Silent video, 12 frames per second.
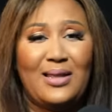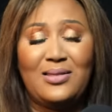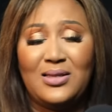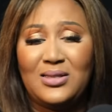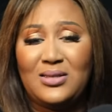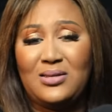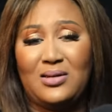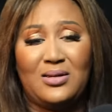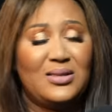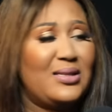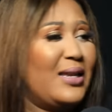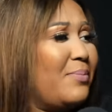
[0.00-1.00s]
but not this
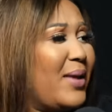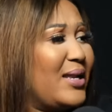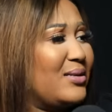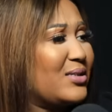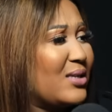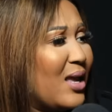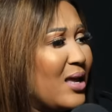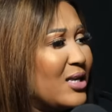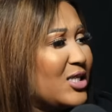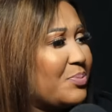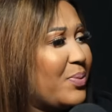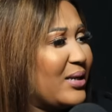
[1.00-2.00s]
resentment
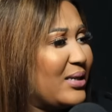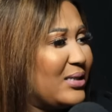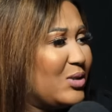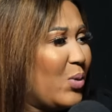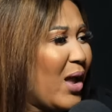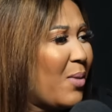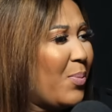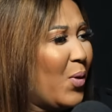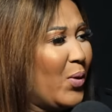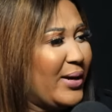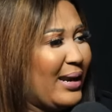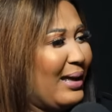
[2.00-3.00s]
spirit,
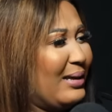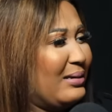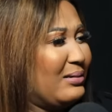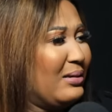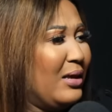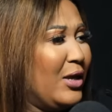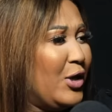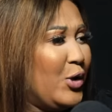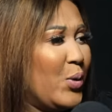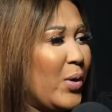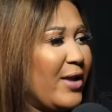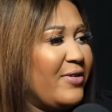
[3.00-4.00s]

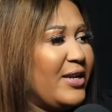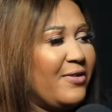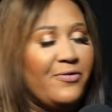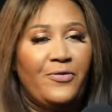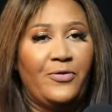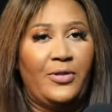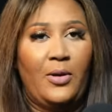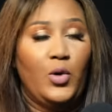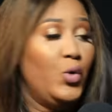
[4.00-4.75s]
you know, even if